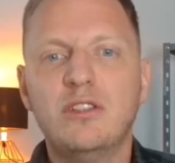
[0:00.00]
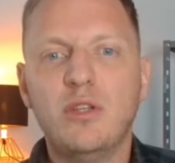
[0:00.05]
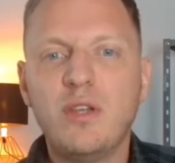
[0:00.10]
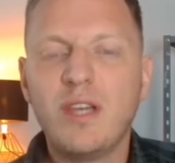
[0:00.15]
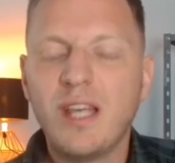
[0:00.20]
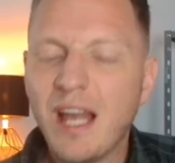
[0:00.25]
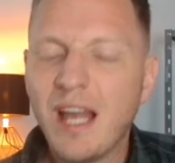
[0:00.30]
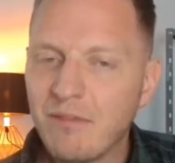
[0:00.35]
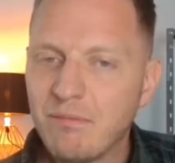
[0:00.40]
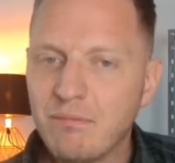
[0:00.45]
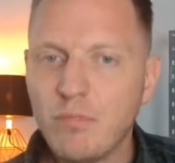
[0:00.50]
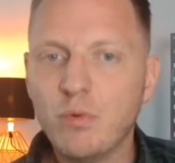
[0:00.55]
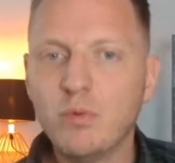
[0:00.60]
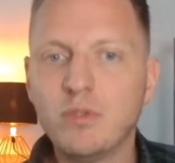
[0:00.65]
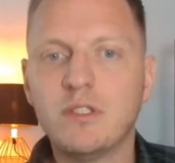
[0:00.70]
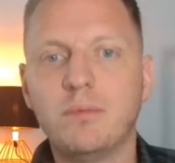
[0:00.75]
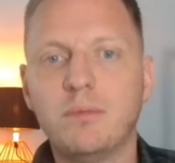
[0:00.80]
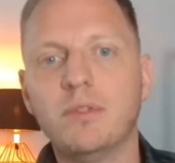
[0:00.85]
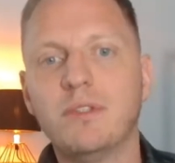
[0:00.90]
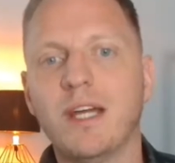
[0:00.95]
So you can have
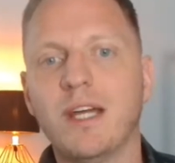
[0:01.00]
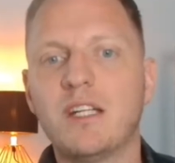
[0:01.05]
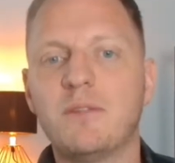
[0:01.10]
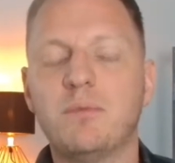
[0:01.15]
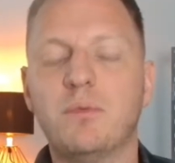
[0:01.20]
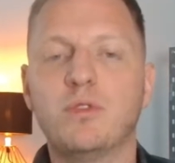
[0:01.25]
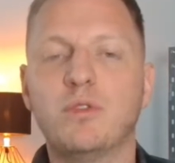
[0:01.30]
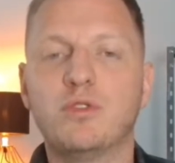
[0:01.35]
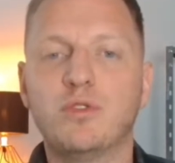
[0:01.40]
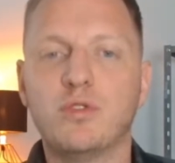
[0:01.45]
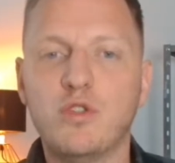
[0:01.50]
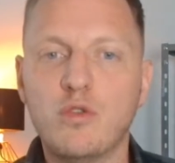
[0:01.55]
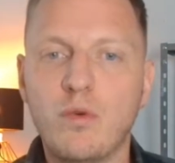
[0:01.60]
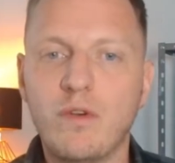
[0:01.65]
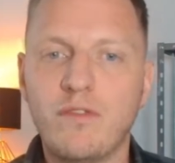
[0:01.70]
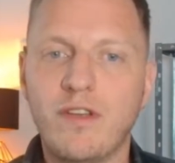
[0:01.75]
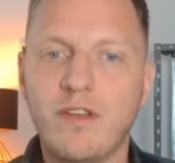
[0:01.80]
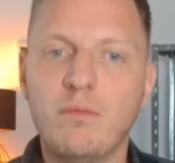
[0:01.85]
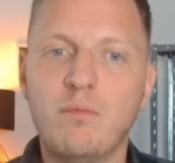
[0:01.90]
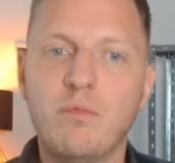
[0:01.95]
multiple dashboards
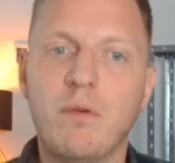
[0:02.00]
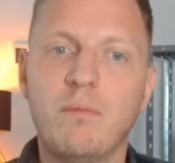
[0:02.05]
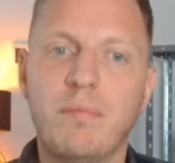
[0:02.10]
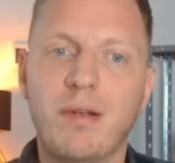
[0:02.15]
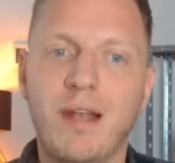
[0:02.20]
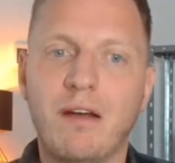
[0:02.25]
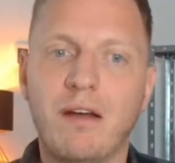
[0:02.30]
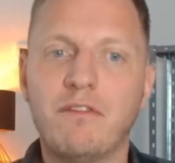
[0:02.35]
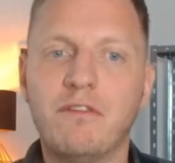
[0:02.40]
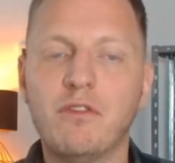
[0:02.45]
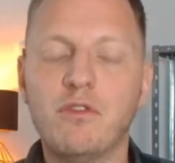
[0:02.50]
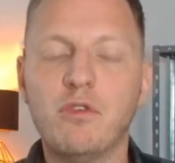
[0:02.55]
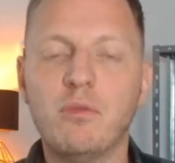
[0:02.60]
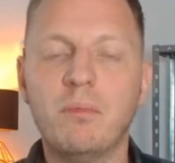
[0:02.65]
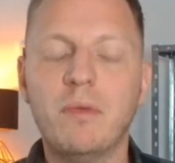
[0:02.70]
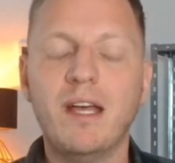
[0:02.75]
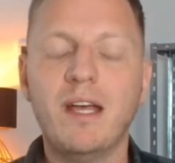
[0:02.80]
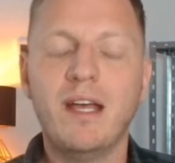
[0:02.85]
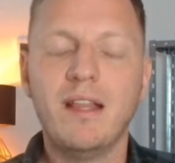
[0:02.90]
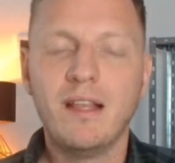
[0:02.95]
all within one
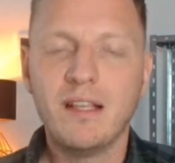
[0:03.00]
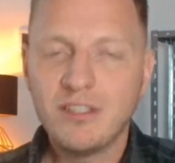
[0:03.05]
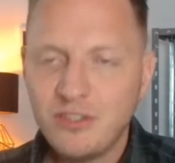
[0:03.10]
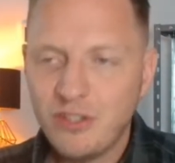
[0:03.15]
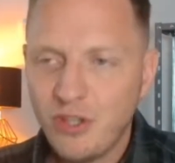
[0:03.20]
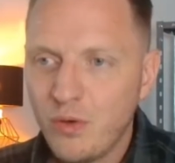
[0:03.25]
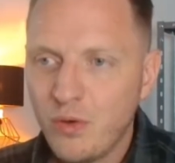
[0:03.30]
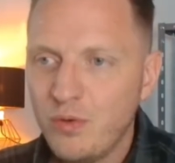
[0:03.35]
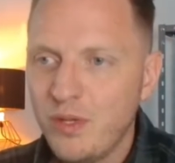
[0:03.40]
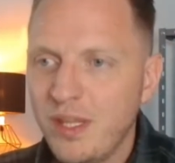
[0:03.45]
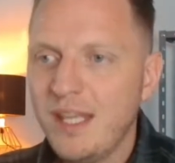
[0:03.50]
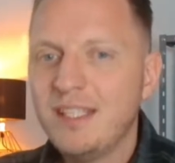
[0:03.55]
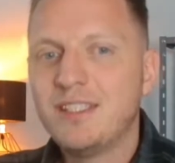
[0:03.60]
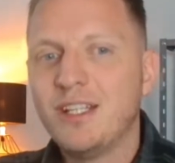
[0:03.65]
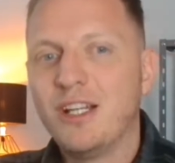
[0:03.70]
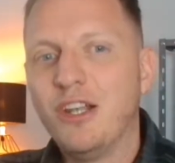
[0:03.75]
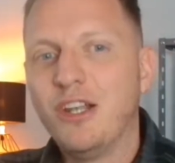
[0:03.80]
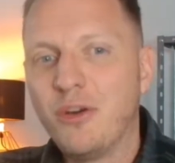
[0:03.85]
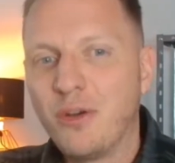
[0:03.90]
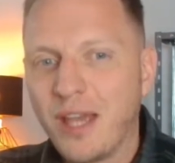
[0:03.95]
platform. There's no
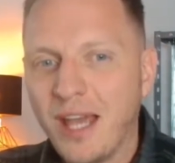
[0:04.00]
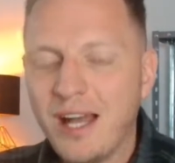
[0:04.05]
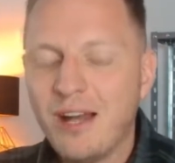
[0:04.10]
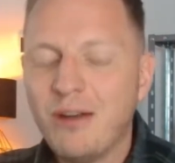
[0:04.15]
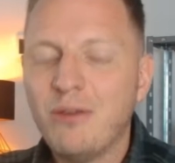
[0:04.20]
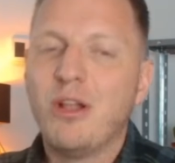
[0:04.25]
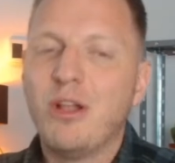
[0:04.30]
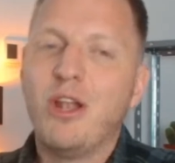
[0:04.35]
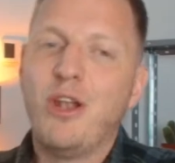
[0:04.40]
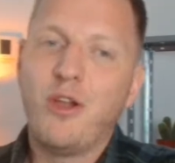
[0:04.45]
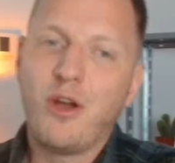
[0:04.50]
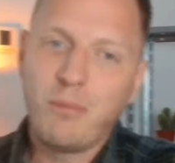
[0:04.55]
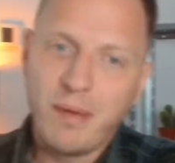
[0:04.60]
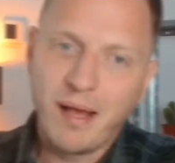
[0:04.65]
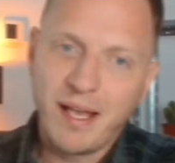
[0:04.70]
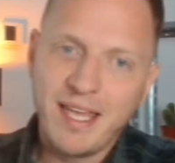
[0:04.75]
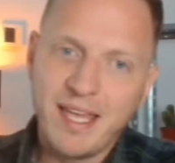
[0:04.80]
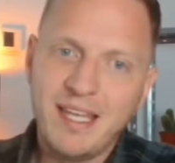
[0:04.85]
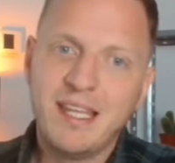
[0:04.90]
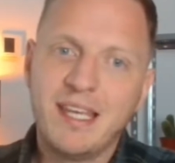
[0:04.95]
need to log out,
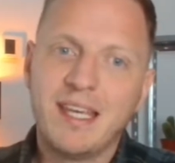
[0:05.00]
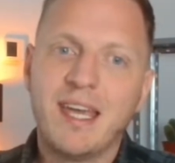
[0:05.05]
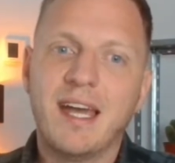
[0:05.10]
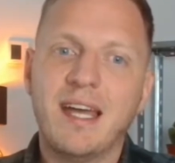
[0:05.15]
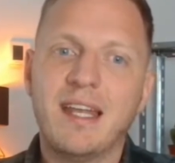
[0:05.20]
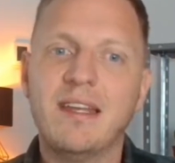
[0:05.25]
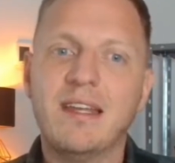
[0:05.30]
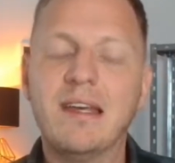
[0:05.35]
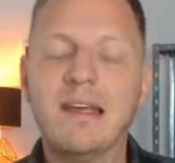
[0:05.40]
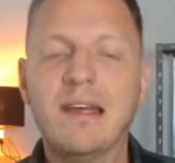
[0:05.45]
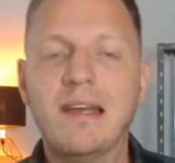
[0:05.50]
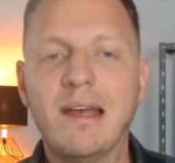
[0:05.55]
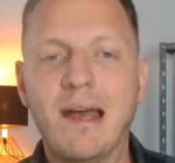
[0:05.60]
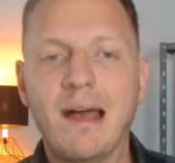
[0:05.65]
log back in again.